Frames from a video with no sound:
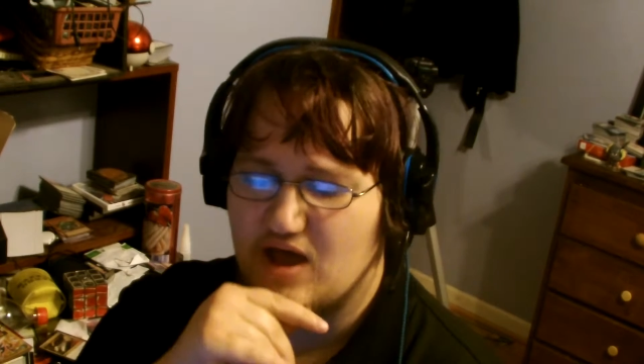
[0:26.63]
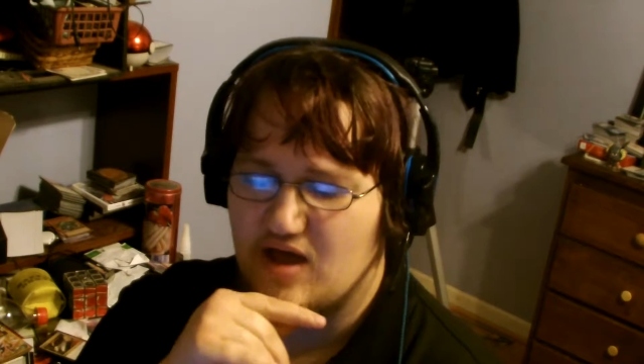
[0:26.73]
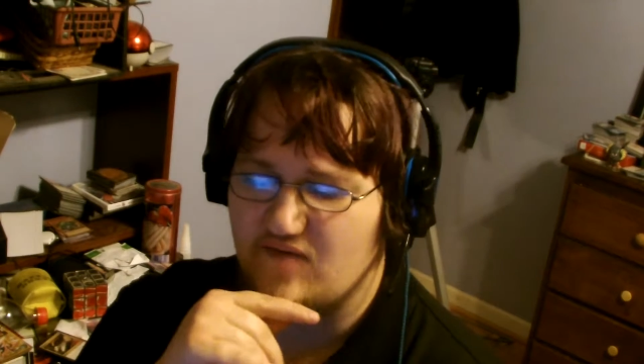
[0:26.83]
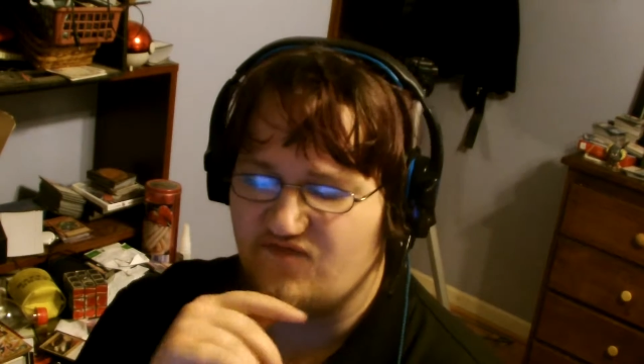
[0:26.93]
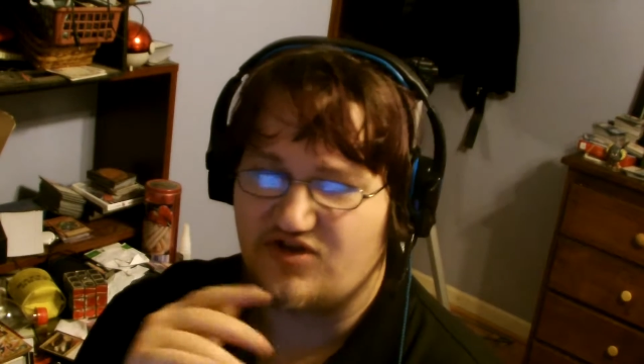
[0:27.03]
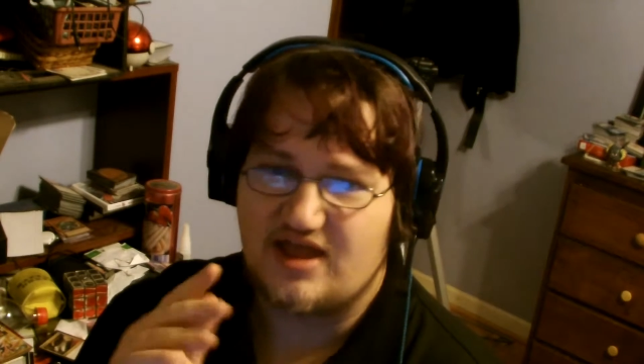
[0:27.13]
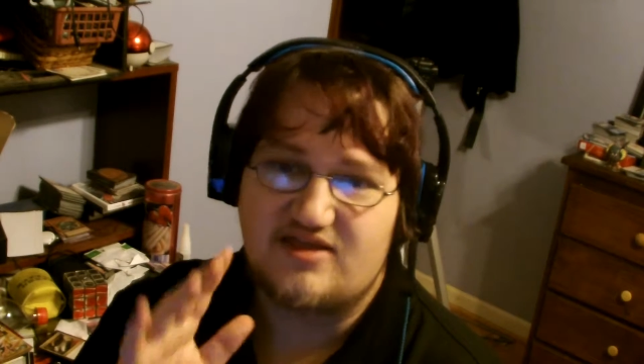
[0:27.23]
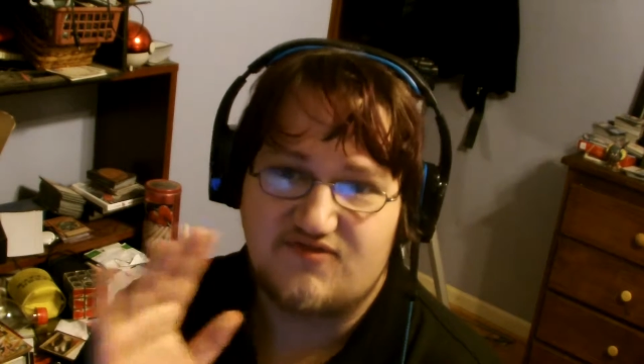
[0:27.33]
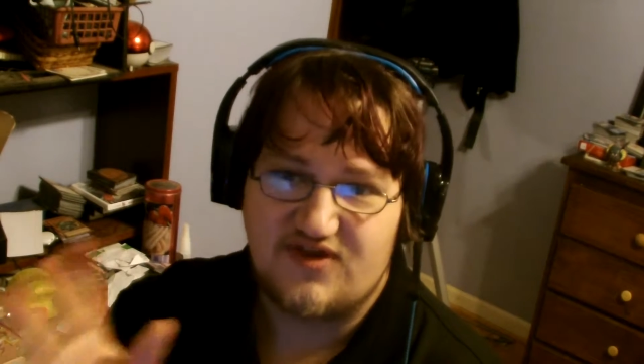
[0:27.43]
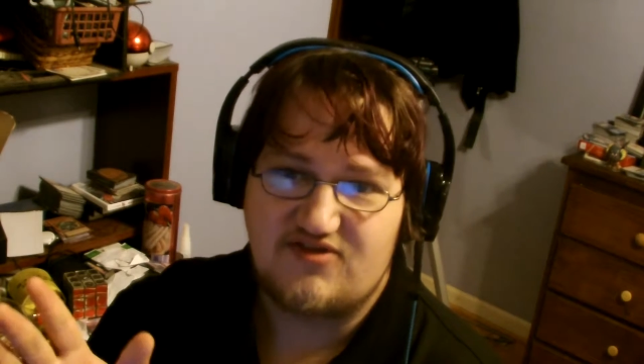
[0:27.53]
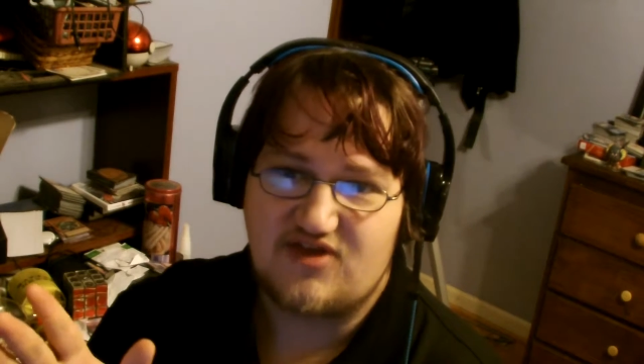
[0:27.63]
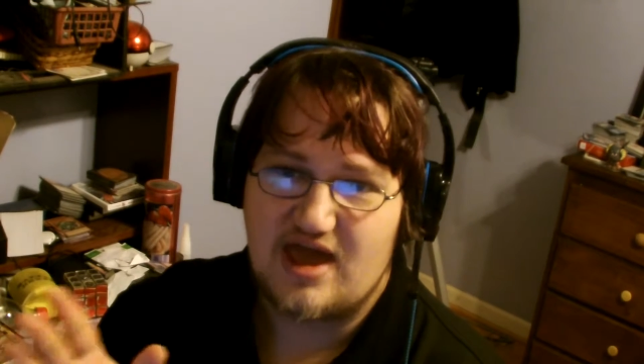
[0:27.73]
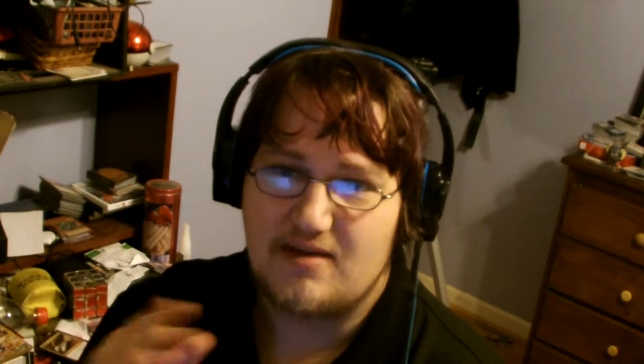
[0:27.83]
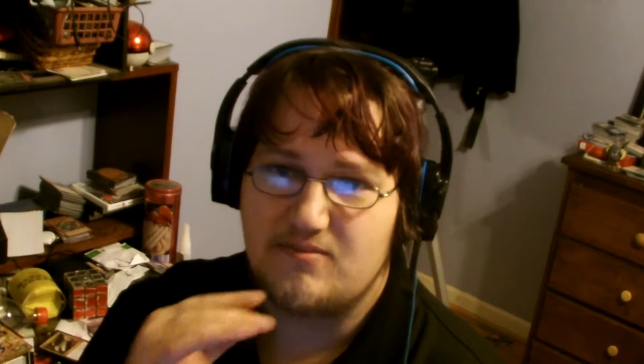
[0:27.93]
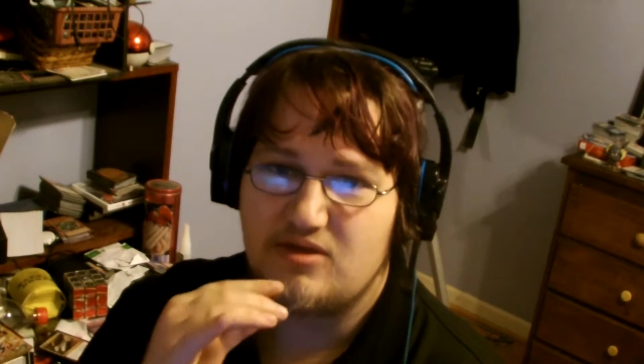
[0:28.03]
Um, for like the face
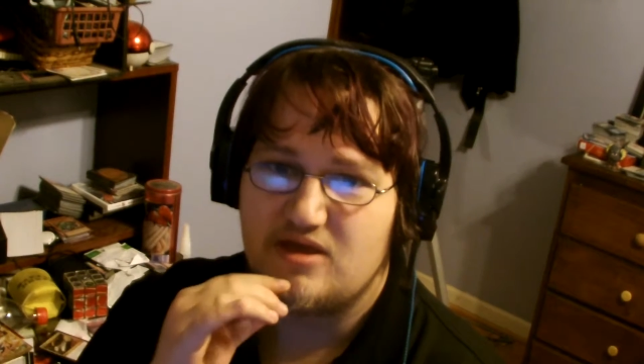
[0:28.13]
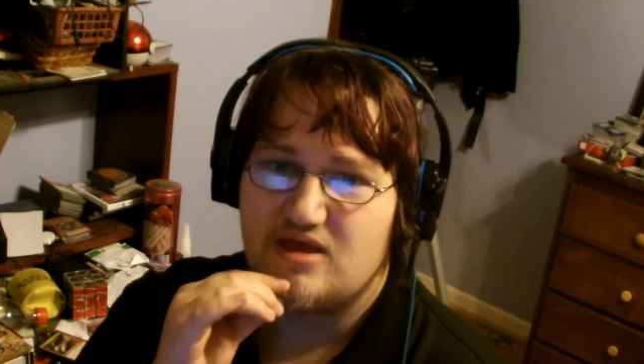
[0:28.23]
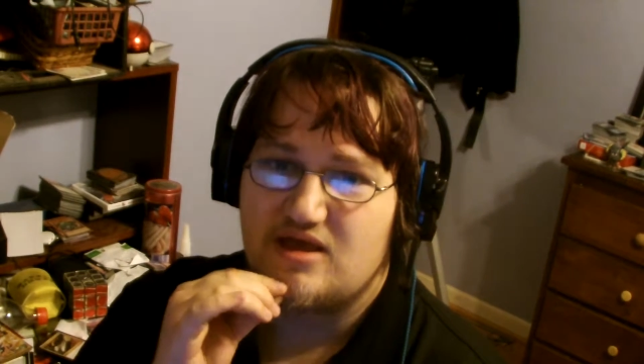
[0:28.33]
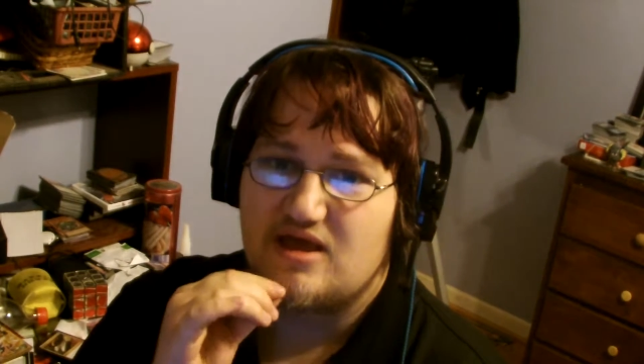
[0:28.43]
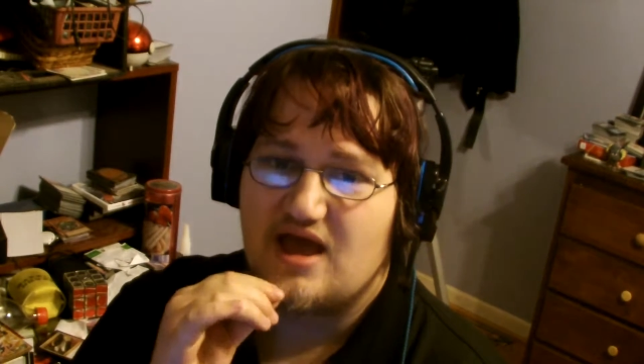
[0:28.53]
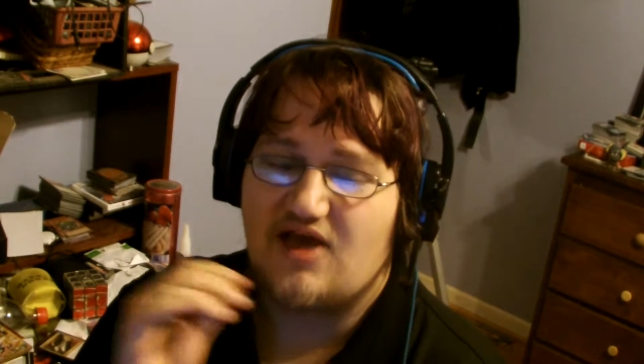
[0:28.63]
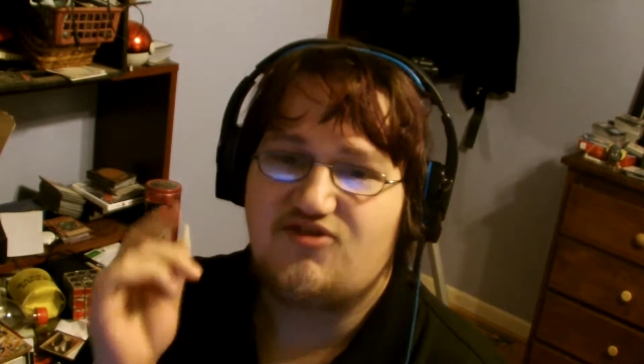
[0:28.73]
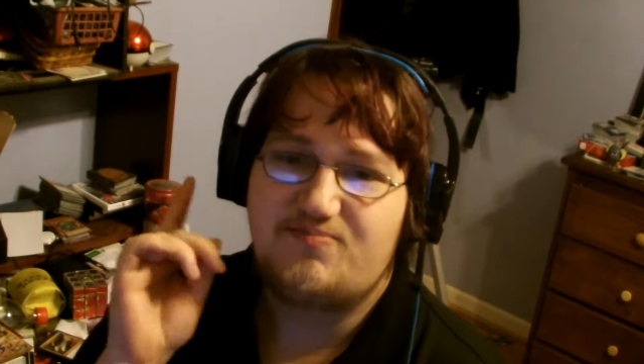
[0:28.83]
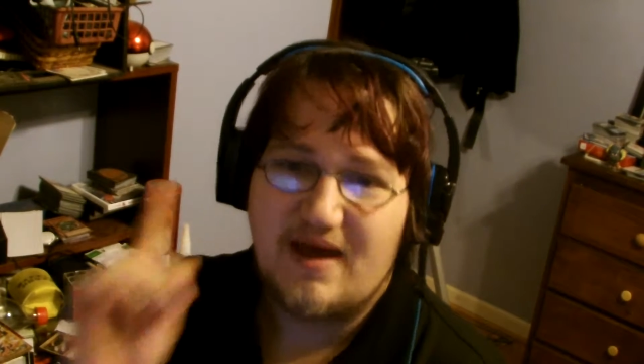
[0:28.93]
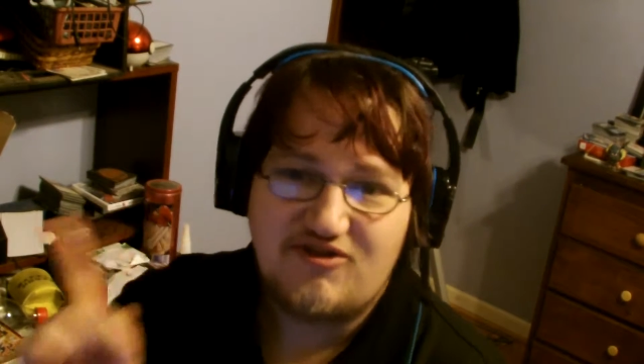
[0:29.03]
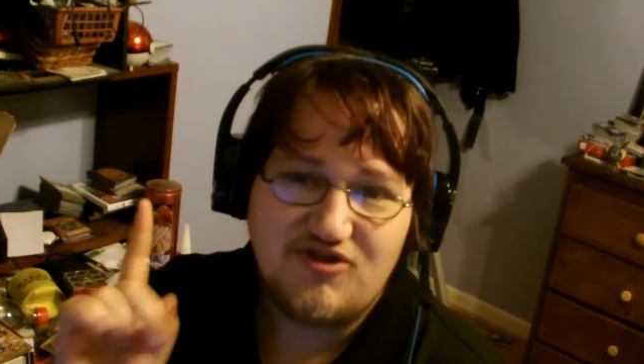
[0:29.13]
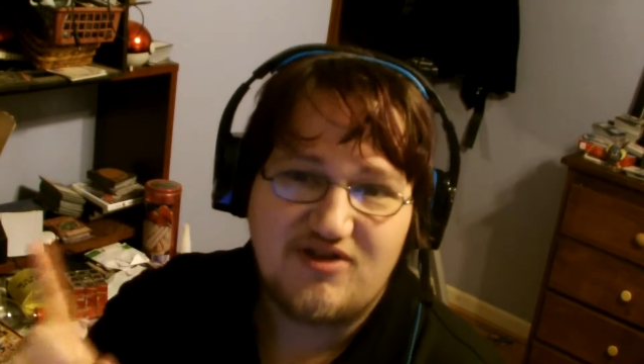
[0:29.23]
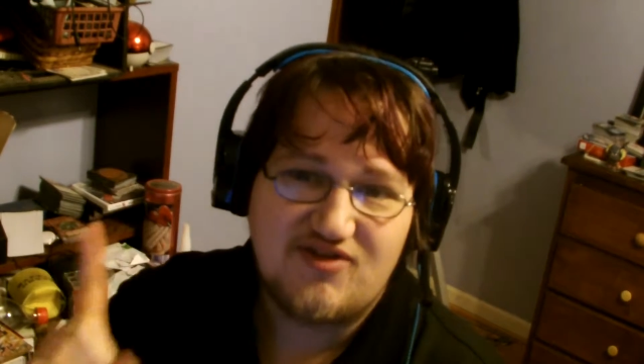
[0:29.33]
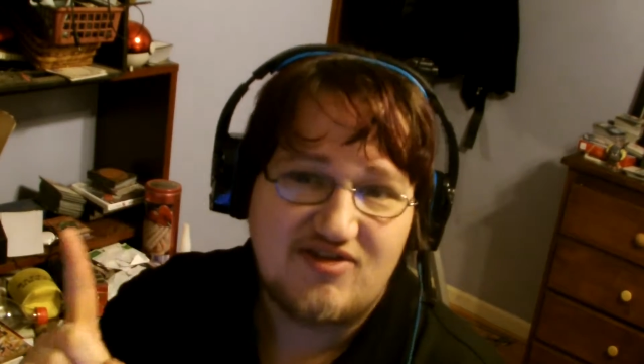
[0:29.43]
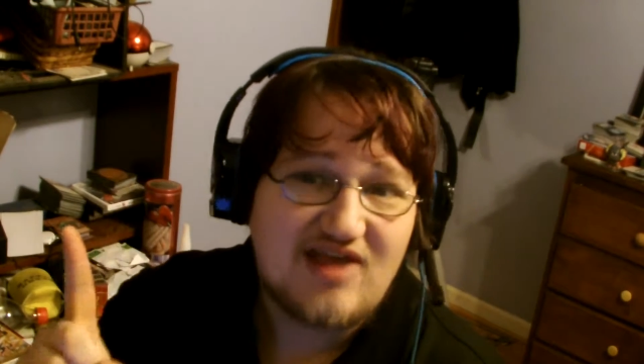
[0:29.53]
cam
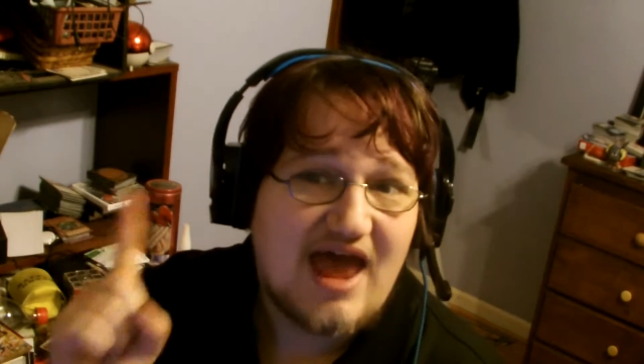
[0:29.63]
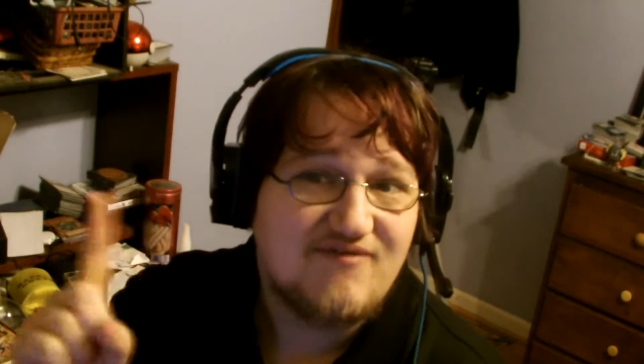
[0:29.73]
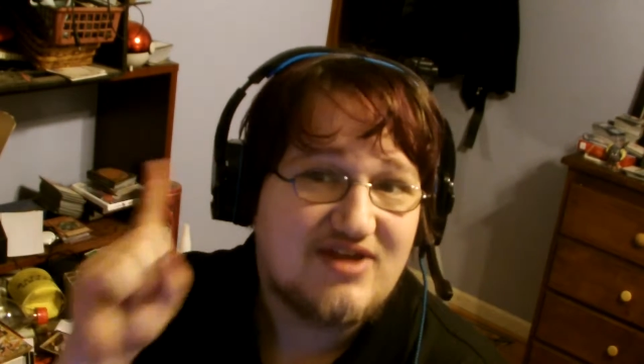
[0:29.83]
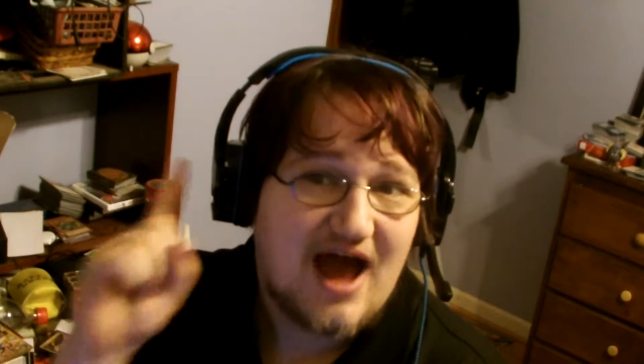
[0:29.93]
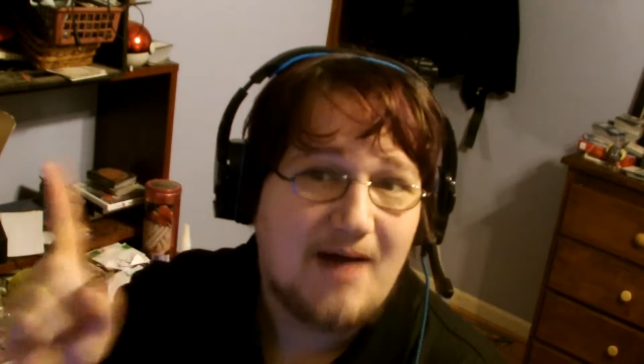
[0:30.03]
especially since I have an